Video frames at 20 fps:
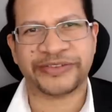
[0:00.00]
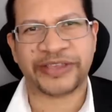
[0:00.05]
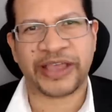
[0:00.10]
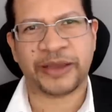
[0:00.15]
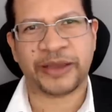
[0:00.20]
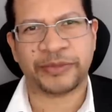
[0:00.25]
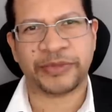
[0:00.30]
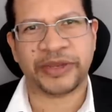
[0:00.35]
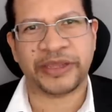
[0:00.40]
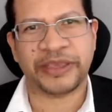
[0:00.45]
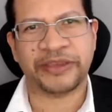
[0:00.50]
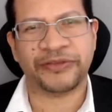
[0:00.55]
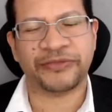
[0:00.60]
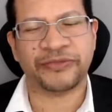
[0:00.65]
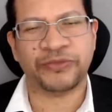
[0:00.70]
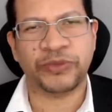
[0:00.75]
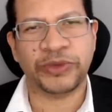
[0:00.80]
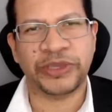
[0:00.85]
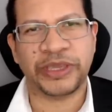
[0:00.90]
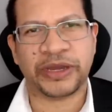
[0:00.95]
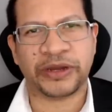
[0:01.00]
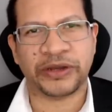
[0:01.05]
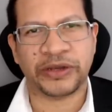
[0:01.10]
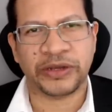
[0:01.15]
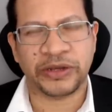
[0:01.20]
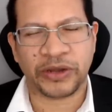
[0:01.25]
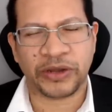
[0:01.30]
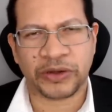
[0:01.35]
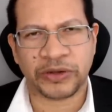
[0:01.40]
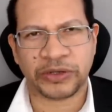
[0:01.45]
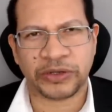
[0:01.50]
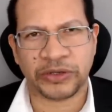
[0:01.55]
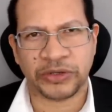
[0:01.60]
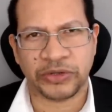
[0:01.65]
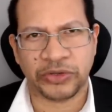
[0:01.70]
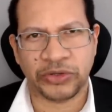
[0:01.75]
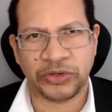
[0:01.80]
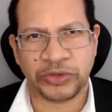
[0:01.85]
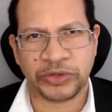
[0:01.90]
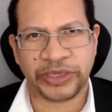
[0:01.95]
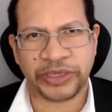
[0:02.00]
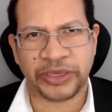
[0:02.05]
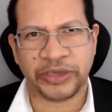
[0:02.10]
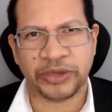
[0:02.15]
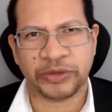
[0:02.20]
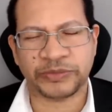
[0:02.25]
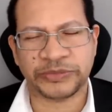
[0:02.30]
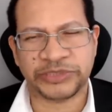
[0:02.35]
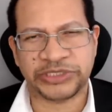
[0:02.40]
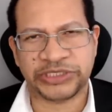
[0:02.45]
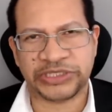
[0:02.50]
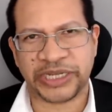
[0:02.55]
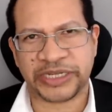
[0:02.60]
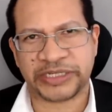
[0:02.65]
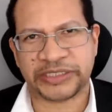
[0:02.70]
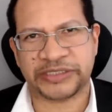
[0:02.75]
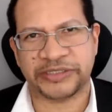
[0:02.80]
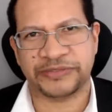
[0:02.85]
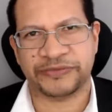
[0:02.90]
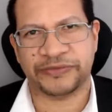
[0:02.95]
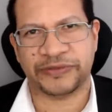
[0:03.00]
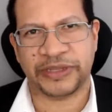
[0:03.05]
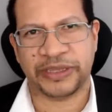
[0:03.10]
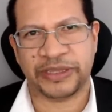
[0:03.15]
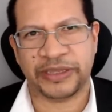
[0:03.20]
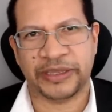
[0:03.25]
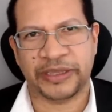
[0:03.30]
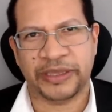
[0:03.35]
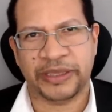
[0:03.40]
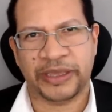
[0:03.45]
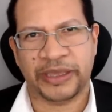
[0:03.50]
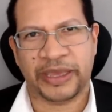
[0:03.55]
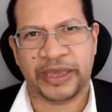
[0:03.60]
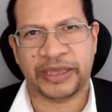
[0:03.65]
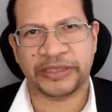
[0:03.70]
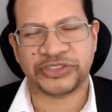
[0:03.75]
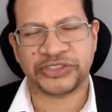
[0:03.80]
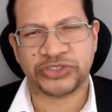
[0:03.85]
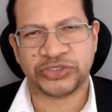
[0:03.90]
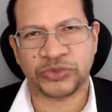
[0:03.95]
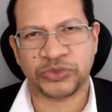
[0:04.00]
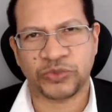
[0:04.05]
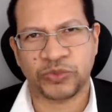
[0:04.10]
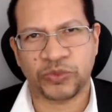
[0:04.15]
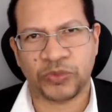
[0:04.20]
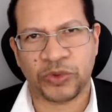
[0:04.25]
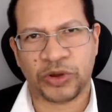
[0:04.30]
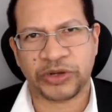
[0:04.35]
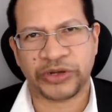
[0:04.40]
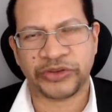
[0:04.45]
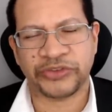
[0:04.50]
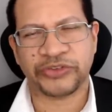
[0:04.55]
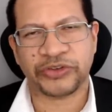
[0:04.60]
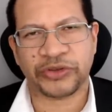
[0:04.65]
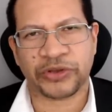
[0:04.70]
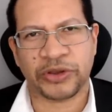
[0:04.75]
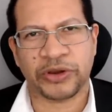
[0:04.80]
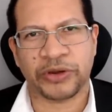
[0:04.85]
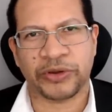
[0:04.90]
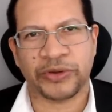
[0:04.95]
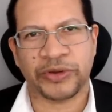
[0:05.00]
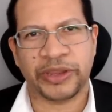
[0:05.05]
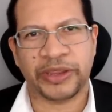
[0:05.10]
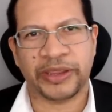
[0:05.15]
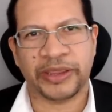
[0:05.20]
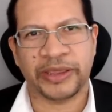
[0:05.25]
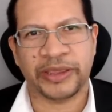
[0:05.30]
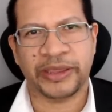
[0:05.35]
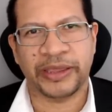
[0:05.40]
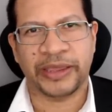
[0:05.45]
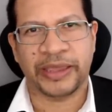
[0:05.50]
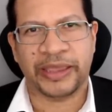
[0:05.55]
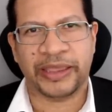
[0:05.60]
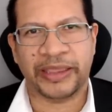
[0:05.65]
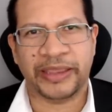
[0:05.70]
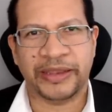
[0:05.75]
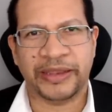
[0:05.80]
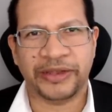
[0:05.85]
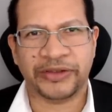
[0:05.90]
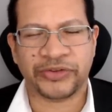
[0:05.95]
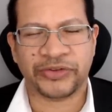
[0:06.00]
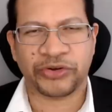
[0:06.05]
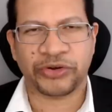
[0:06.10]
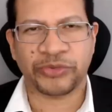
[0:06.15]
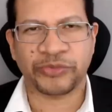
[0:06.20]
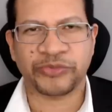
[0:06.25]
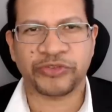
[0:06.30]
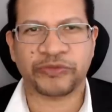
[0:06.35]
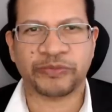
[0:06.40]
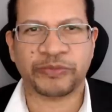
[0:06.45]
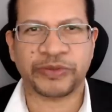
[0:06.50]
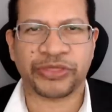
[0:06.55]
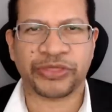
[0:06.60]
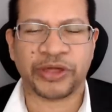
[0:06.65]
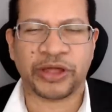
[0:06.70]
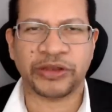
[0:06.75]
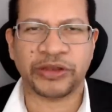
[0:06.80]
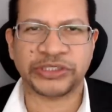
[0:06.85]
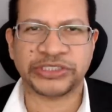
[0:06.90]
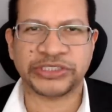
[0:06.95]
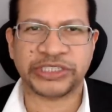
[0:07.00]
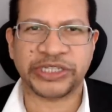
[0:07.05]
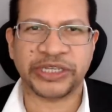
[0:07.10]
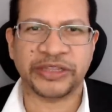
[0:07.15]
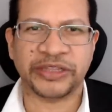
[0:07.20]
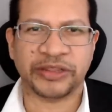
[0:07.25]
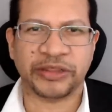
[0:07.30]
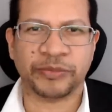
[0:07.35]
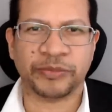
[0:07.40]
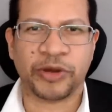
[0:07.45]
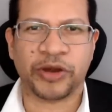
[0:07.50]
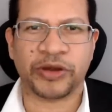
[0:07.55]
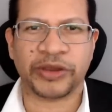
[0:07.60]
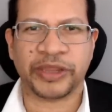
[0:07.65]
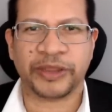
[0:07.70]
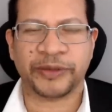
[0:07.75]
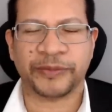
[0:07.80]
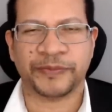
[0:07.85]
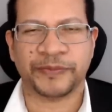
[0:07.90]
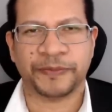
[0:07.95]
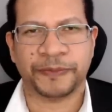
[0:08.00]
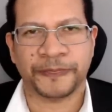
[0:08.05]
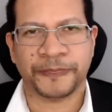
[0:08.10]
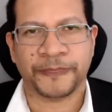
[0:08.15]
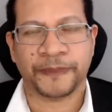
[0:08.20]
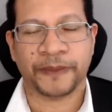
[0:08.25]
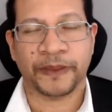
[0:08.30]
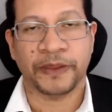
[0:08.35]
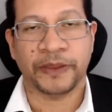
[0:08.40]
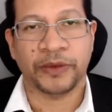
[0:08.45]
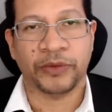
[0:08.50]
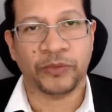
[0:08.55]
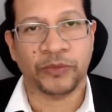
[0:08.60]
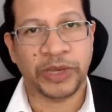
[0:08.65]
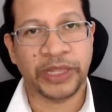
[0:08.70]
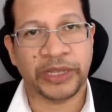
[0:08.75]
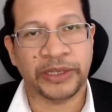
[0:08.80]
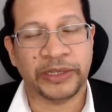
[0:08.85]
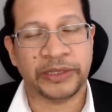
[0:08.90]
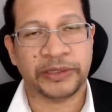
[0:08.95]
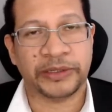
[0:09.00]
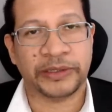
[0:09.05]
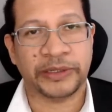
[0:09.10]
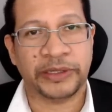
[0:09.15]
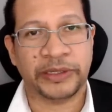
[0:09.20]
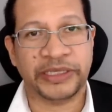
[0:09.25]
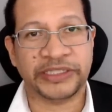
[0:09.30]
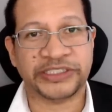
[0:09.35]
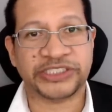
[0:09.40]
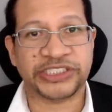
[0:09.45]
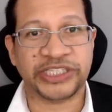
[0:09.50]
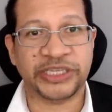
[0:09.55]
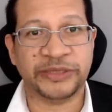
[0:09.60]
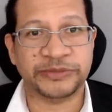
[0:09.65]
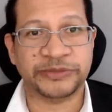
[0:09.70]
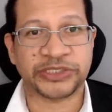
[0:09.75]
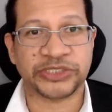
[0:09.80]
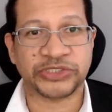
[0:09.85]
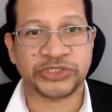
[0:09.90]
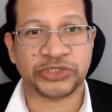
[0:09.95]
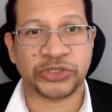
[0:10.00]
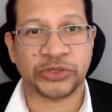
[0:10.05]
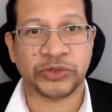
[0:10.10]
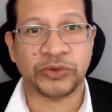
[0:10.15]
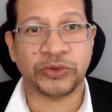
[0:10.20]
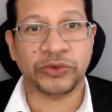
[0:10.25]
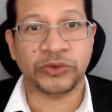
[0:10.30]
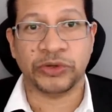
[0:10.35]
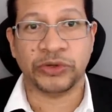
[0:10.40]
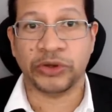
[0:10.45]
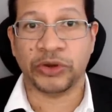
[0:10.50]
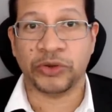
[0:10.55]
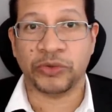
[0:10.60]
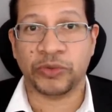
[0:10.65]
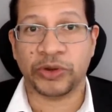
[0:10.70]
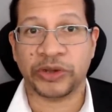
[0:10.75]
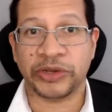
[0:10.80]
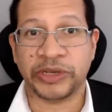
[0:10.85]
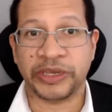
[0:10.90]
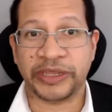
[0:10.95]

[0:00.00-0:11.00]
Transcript: happening if we are not looking objectively as to what is occurring in terms of pathology in the body? Well, it seems as though no one